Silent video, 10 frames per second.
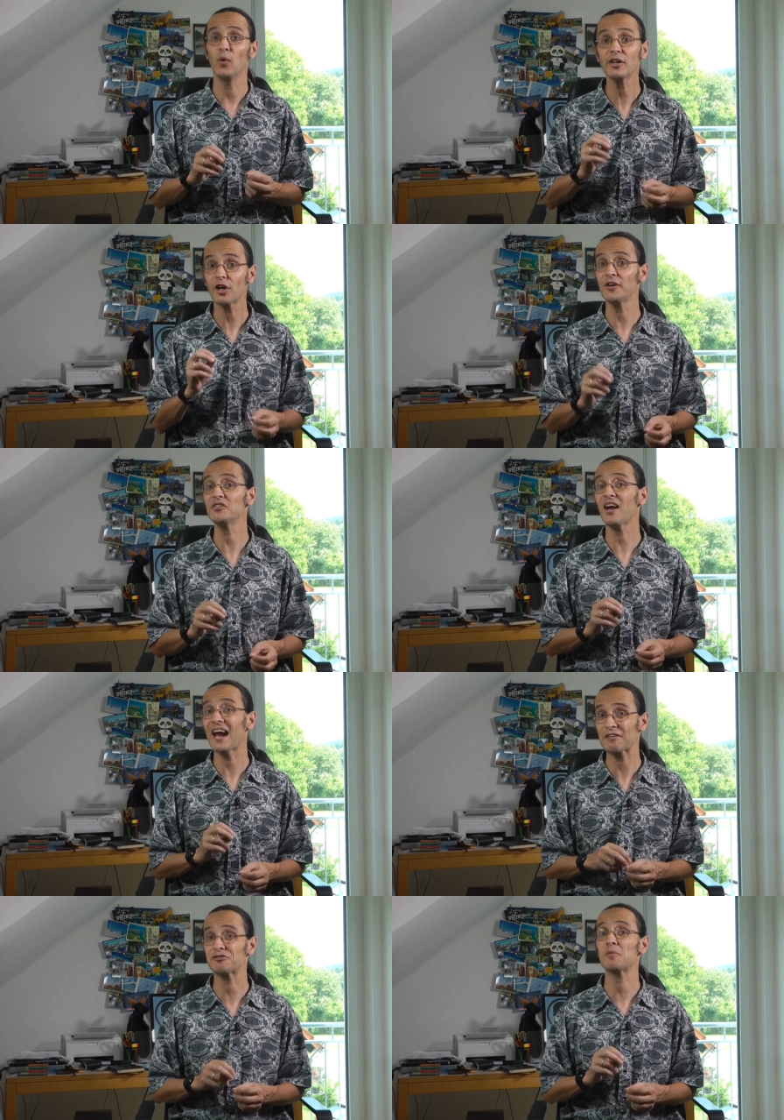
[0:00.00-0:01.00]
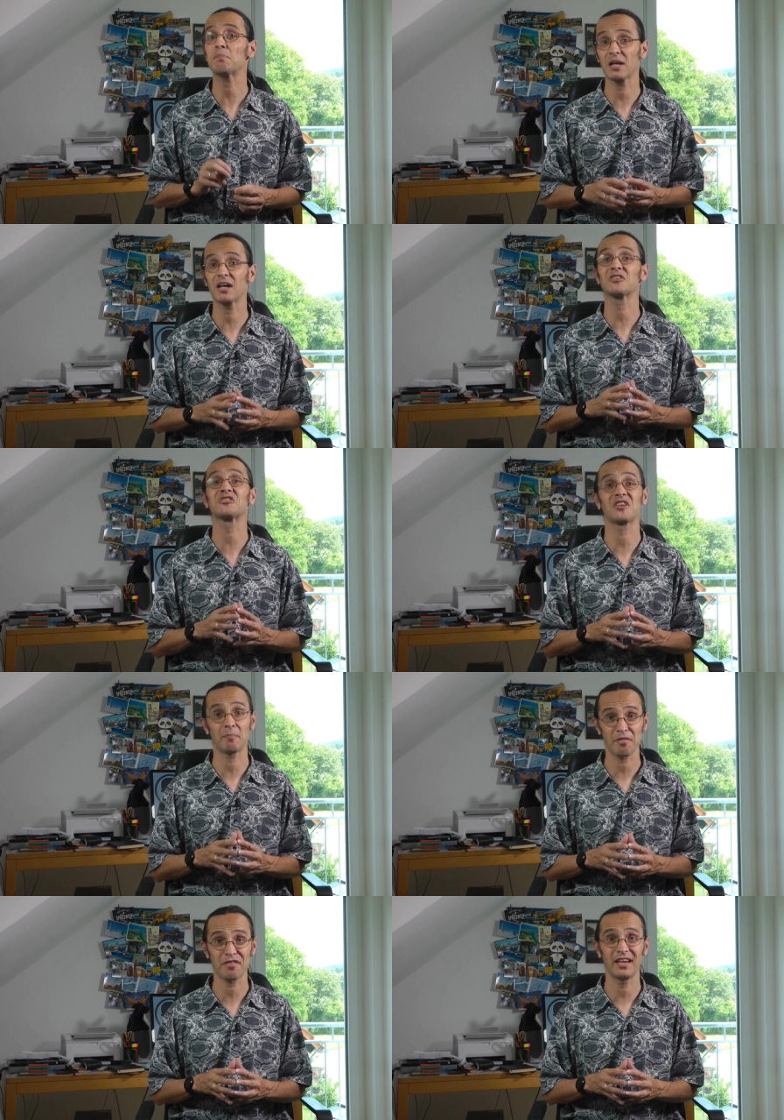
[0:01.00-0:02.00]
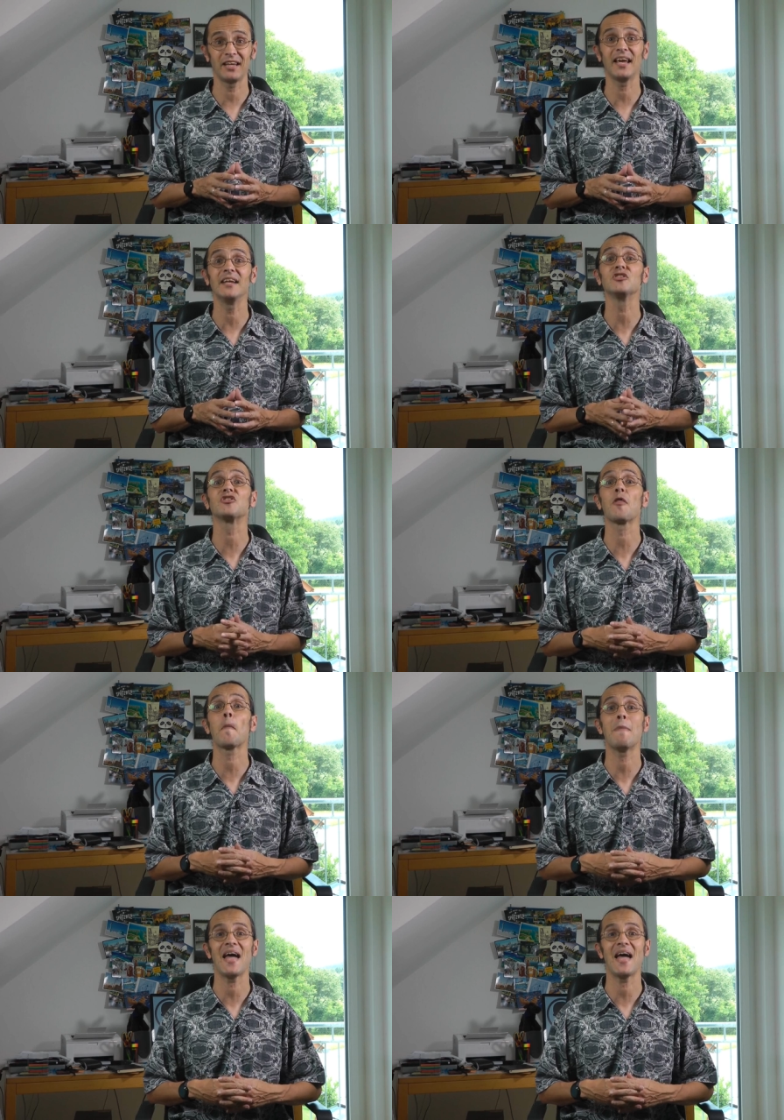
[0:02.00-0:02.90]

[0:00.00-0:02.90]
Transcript: we're going to have to plug something into the